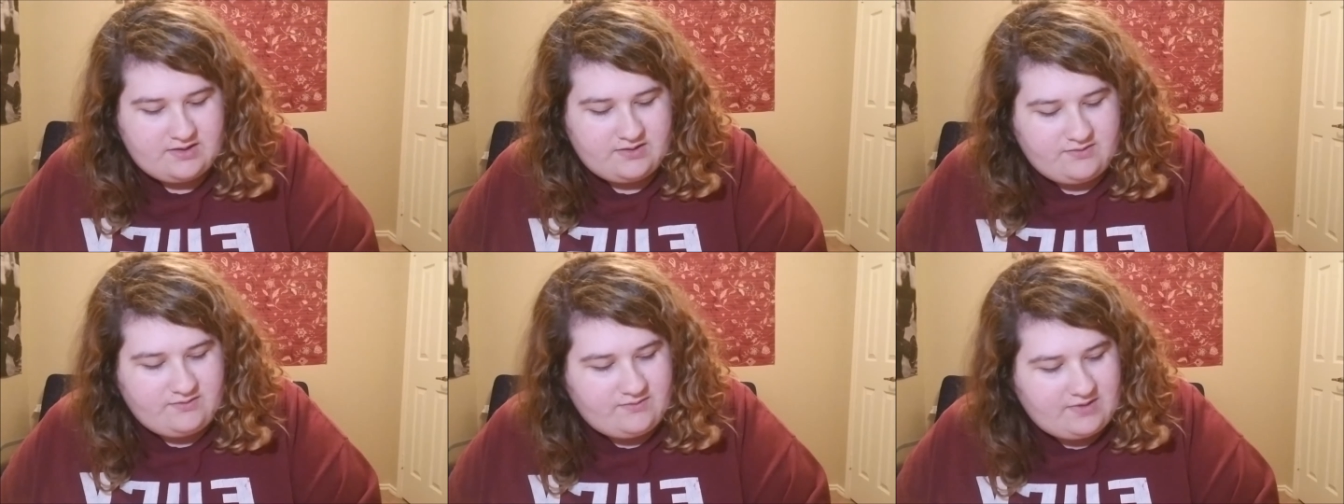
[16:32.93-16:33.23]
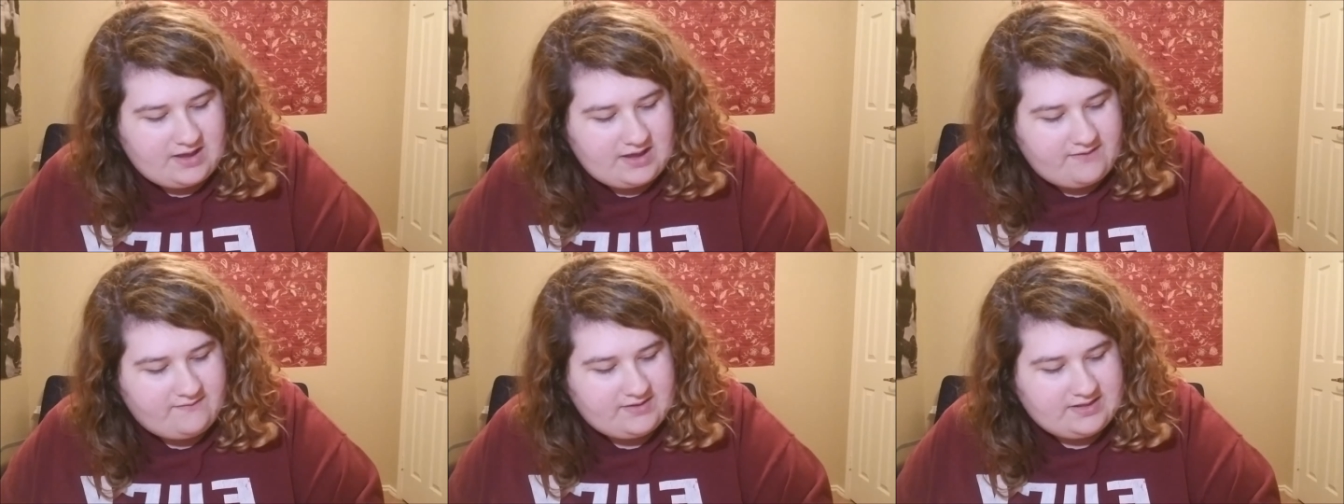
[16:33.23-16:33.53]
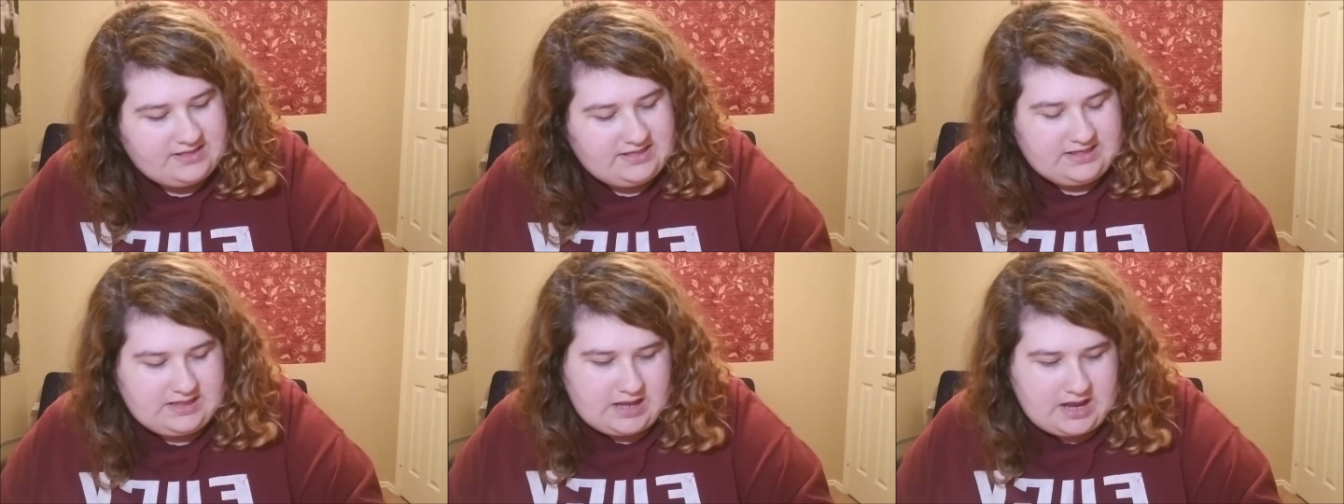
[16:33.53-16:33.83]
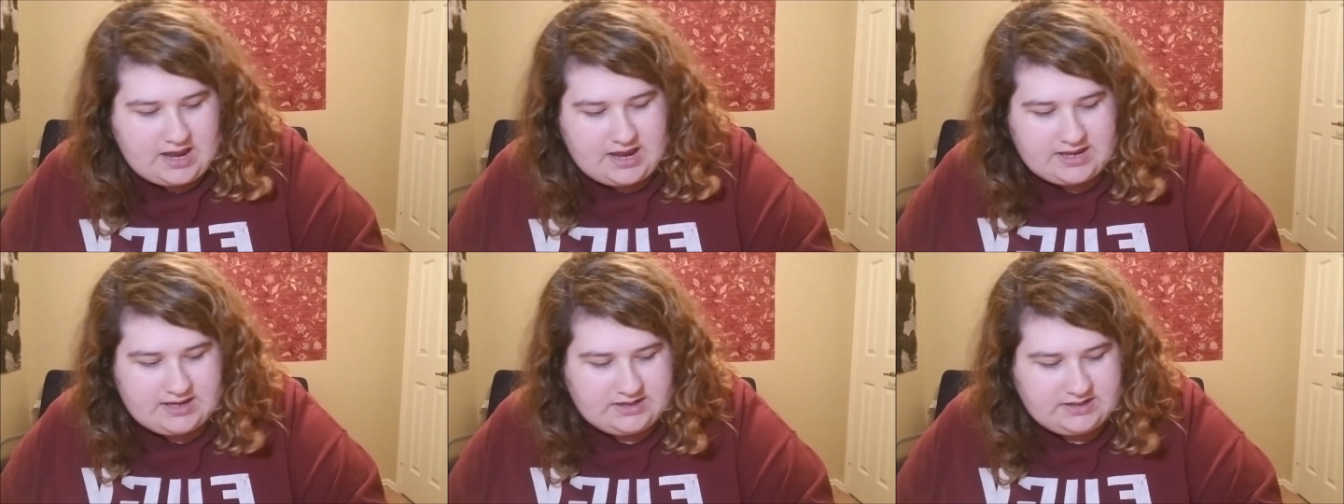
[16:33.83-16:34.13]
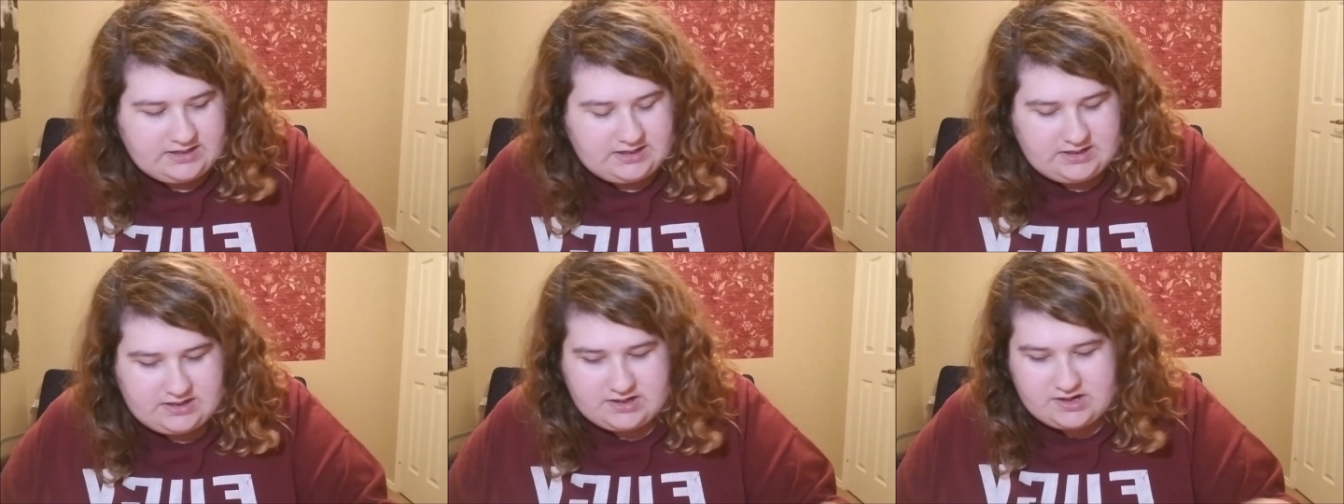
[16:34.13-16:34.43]
Ooh, I have a lot
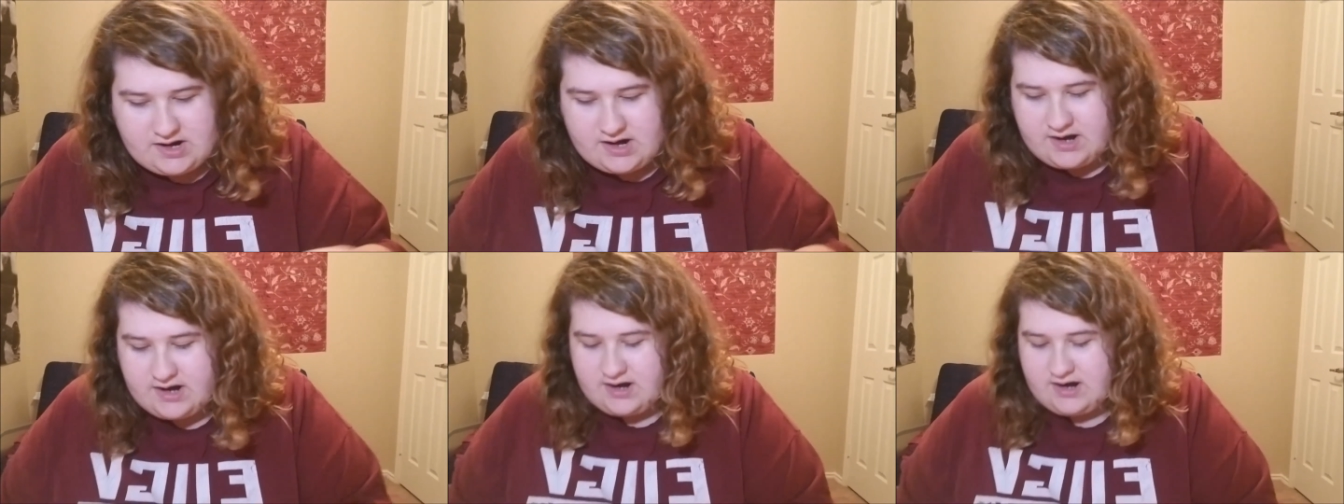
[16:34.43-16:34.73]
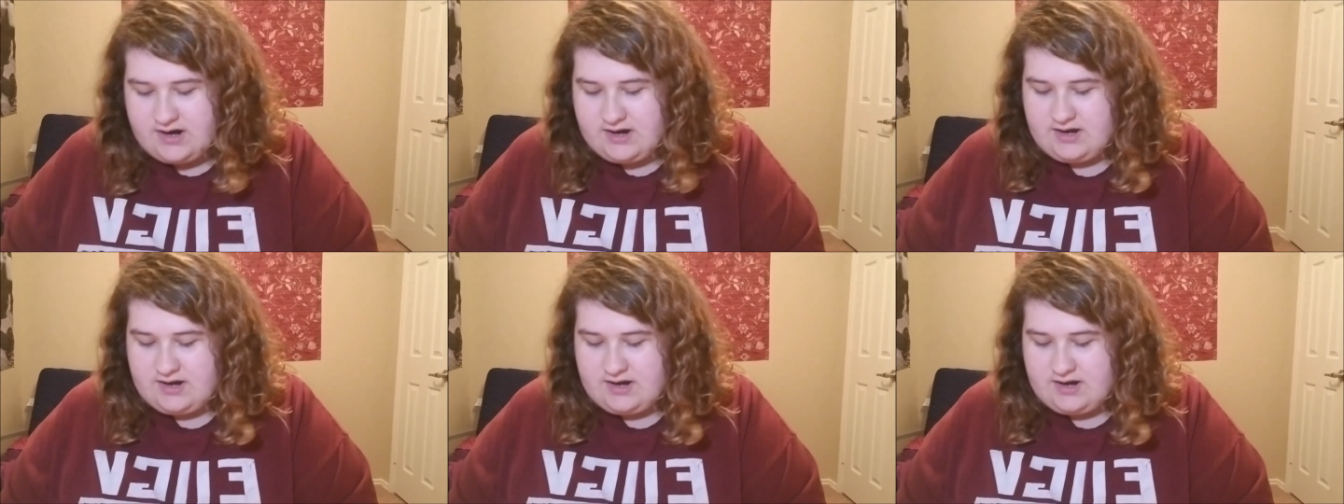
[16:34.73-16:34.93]
in here.